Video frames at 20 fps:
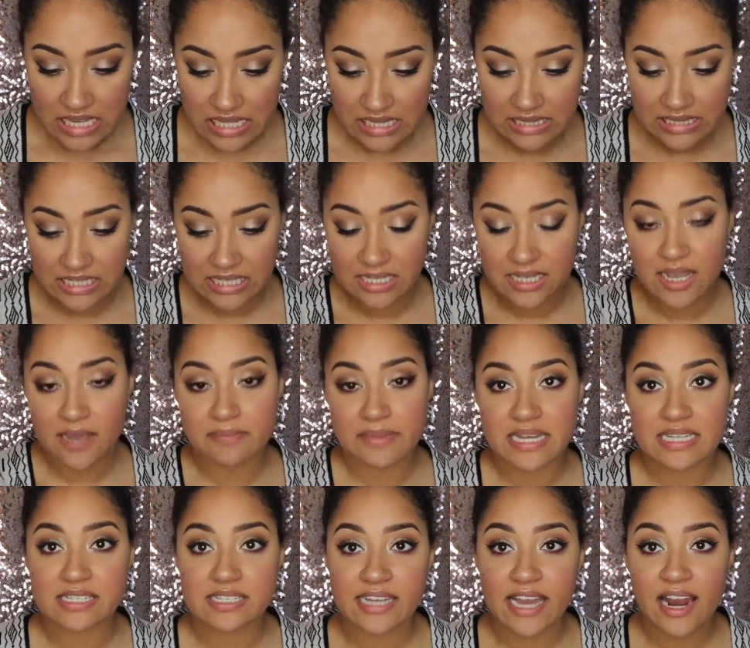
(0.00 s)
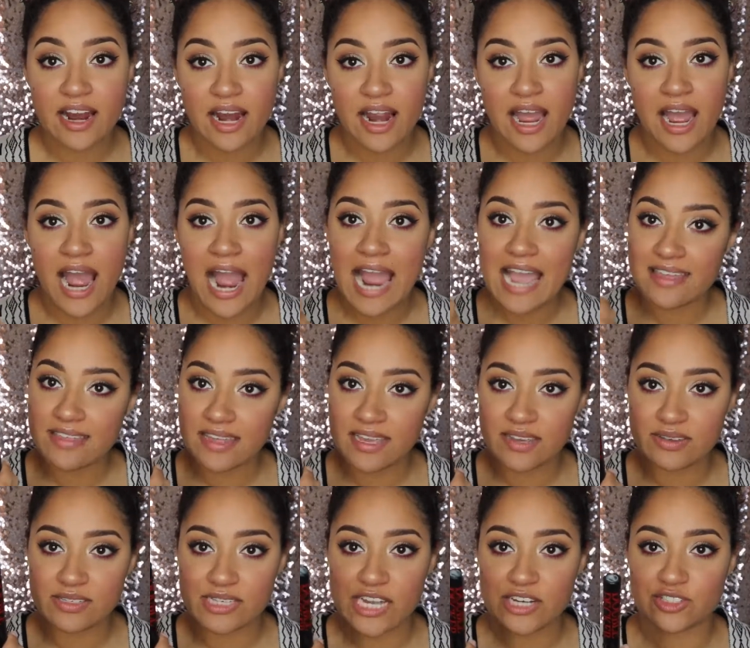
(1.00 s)
The mascara, I think
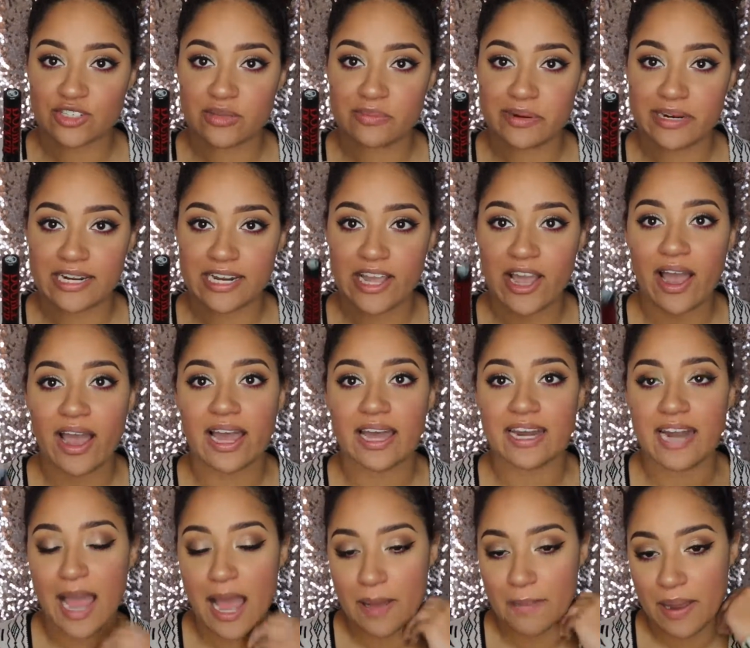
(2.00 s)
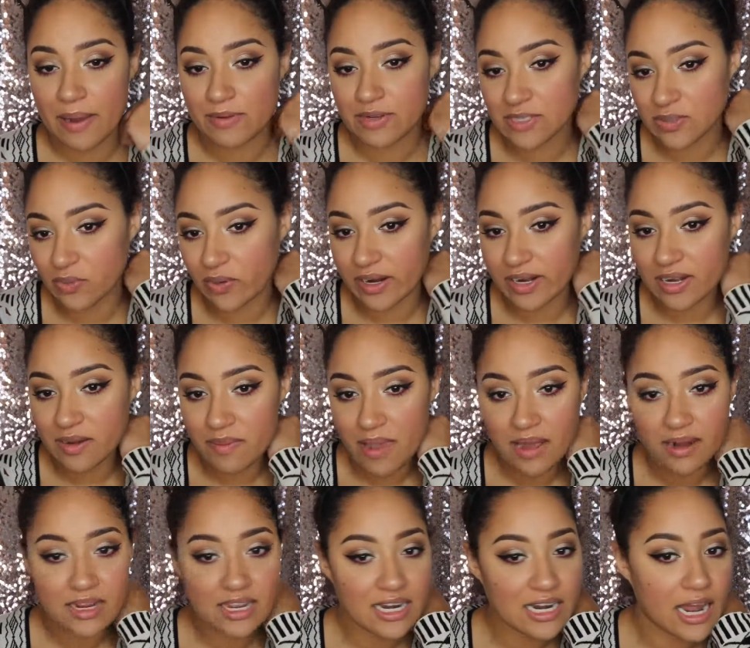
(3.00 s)
was actually pretty good. I was worried
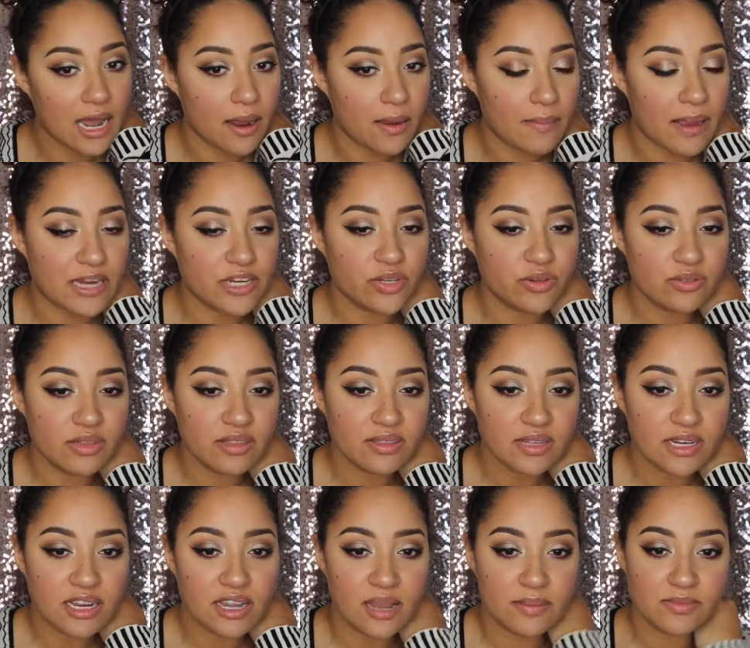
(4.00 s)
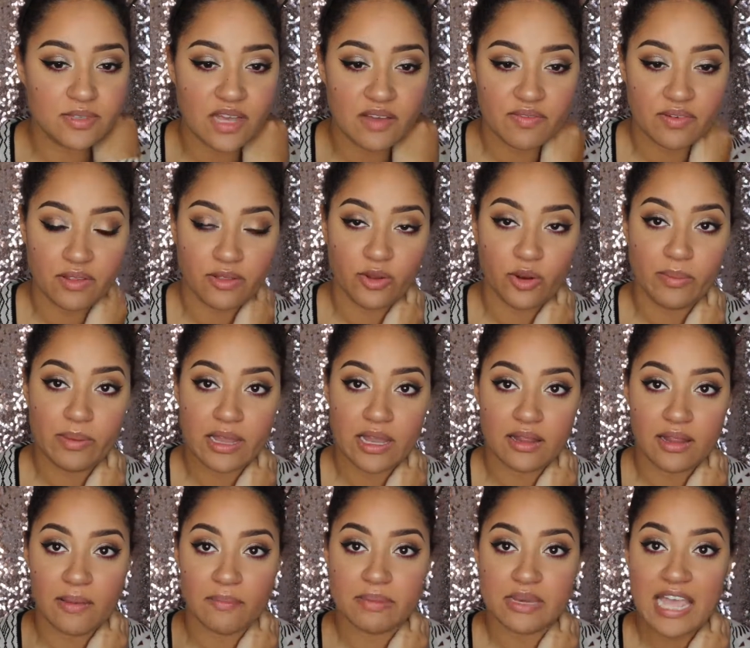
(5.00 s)
about it. I do think that it comes off a little bit
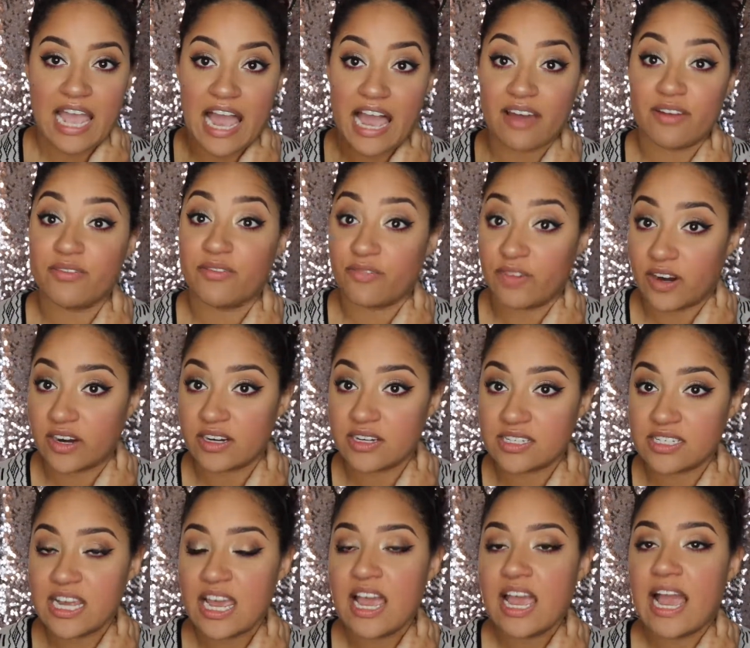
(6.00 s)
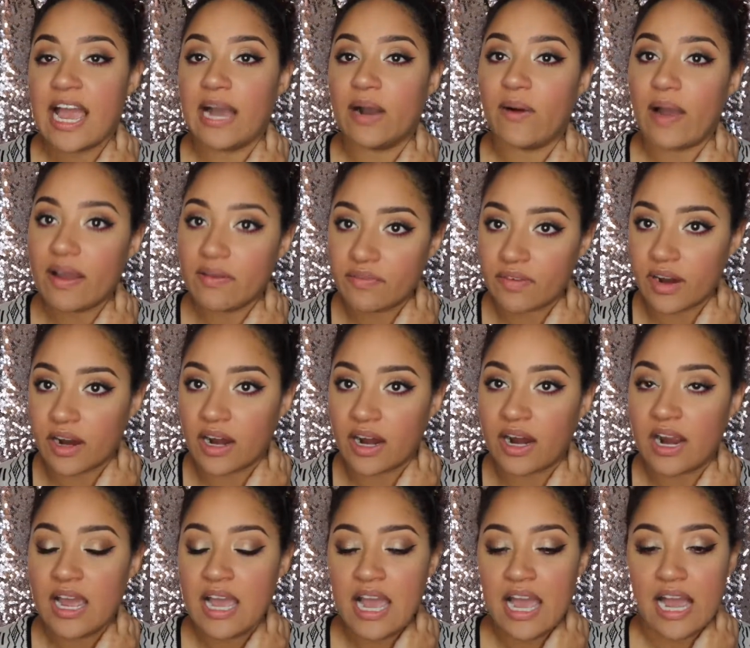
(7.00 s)
clumpy at first.
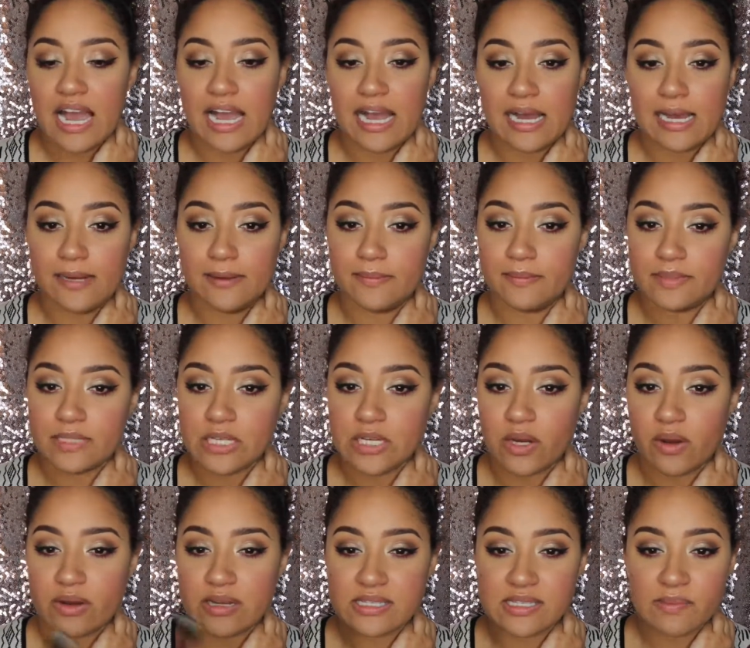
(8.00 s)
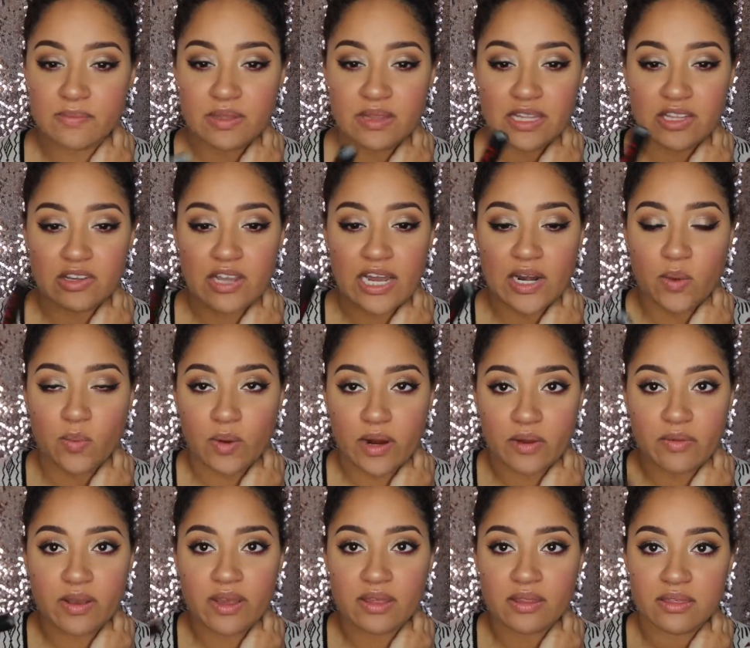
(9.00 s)
However, you know, it's something that you kind of
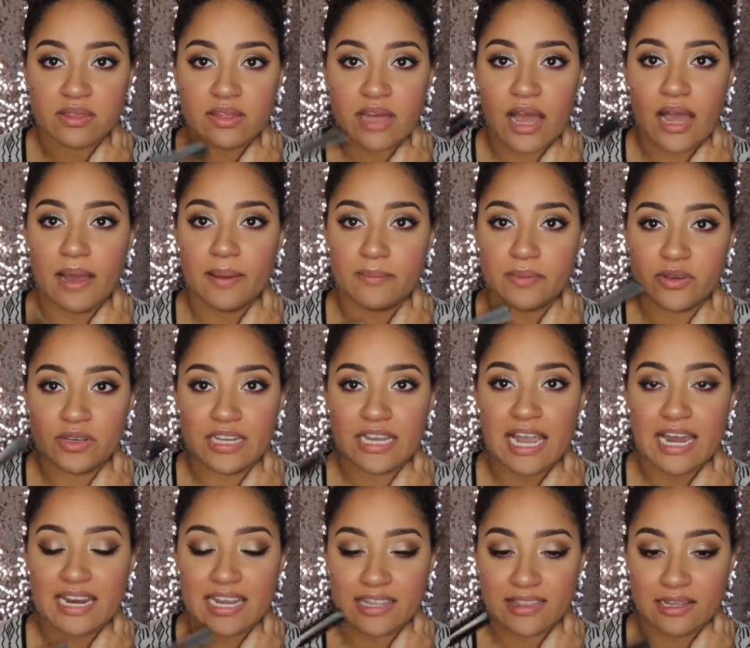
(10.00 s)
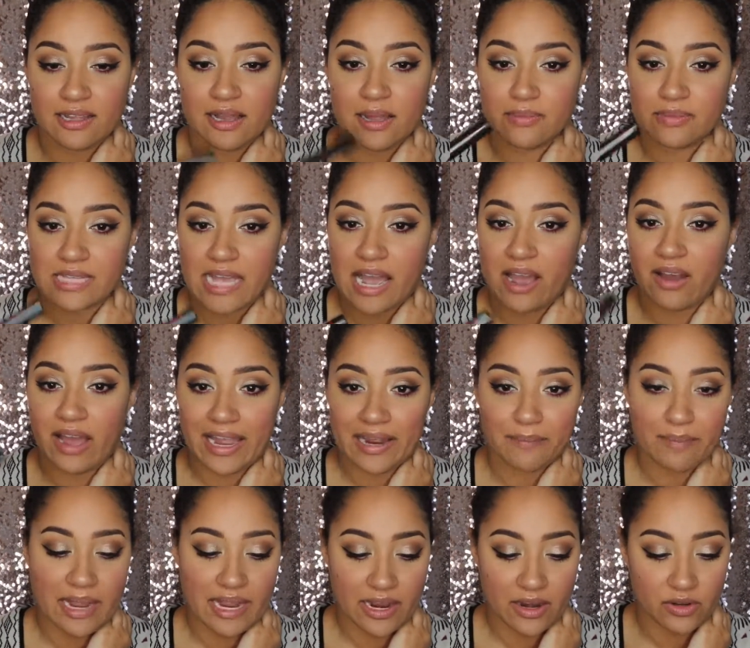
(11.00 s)
work with. You can kind of get the clumps out. I
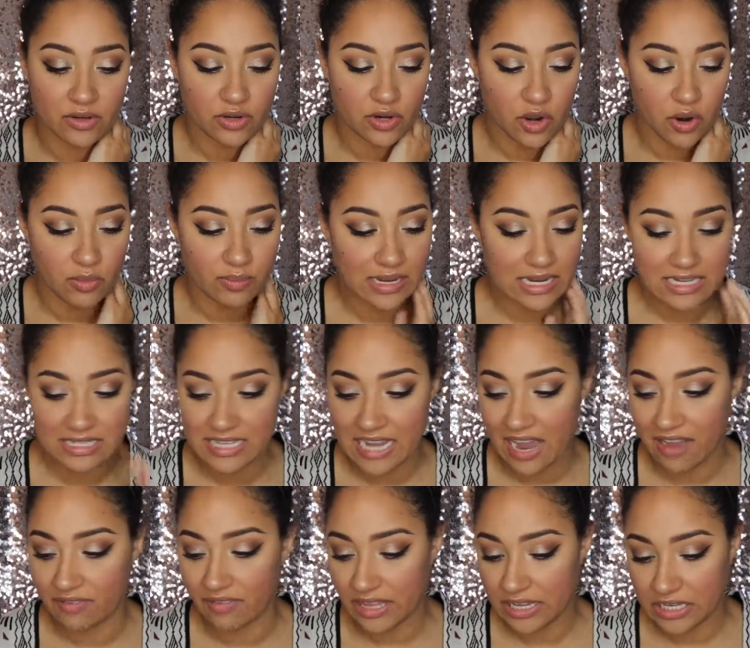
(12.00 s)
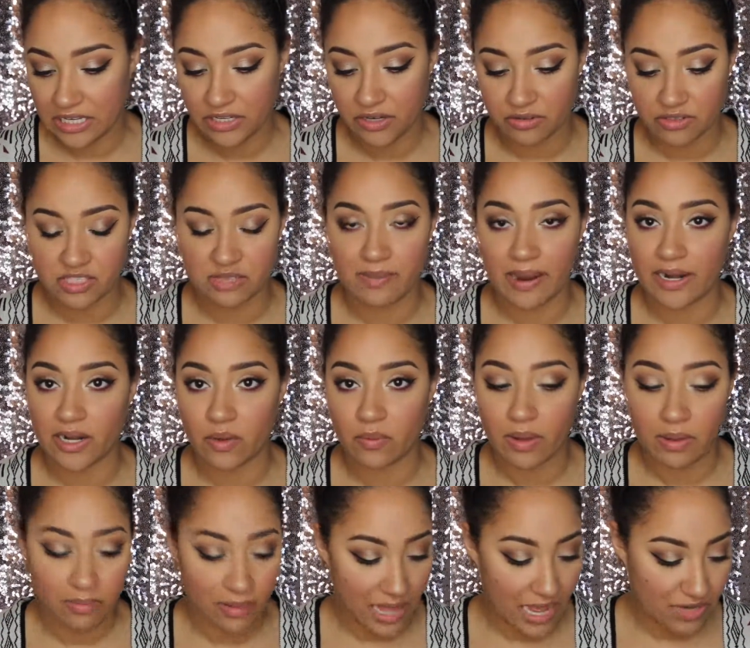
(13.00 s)
by no means have like, you know, spider
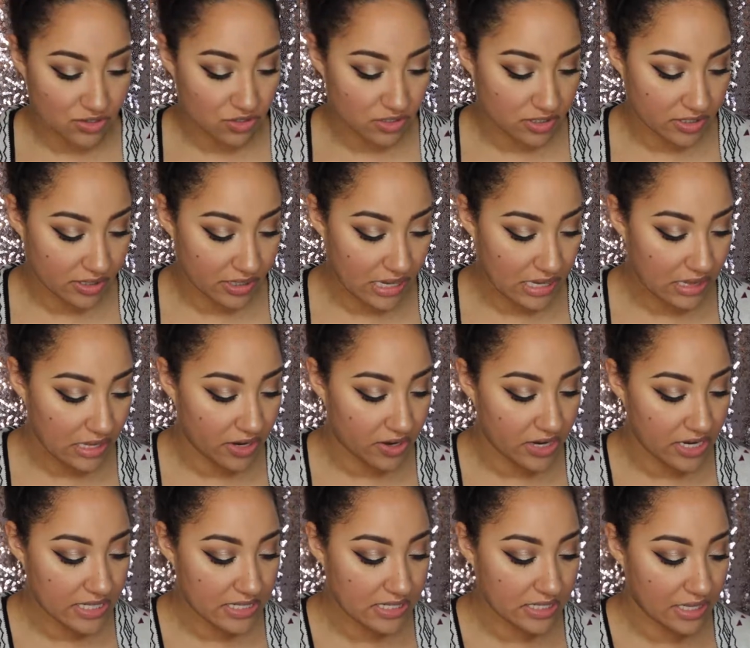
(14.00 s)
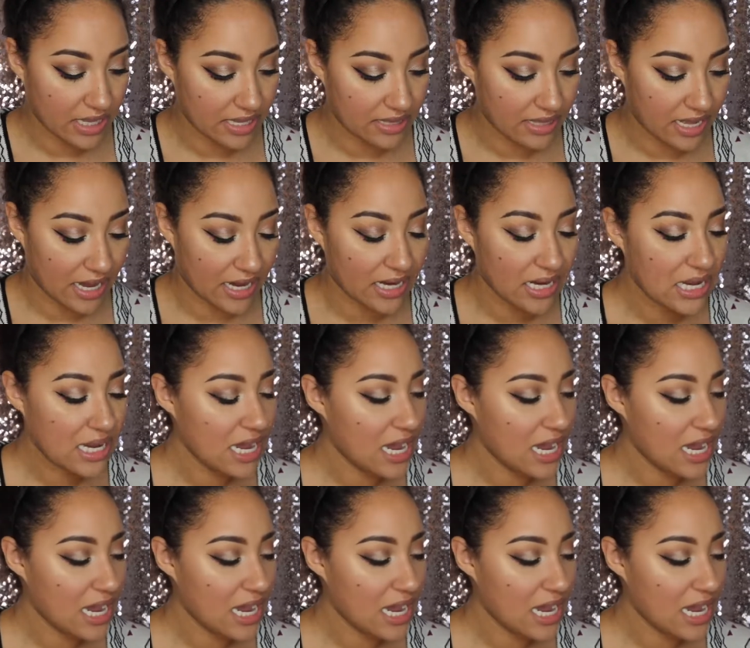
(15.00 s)
web lashes or anything crazy like that.